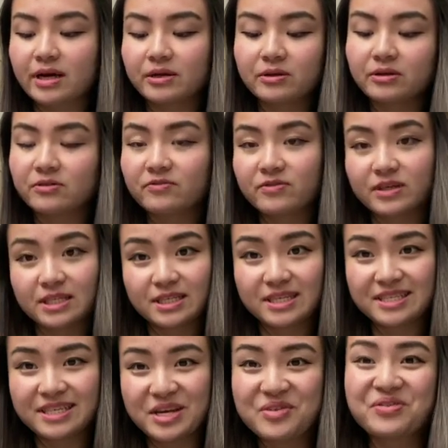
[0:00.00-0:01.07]
love this
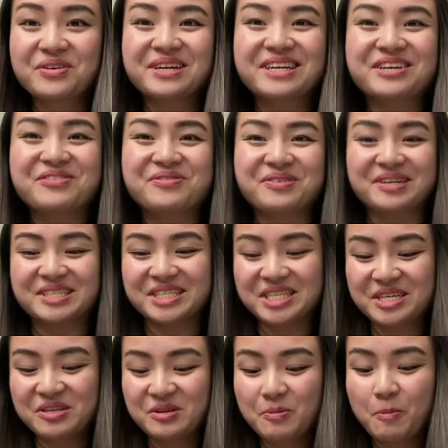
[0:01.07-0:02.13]
savory
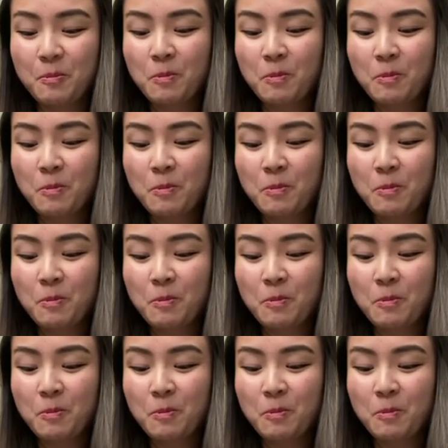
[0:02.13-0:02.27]
version.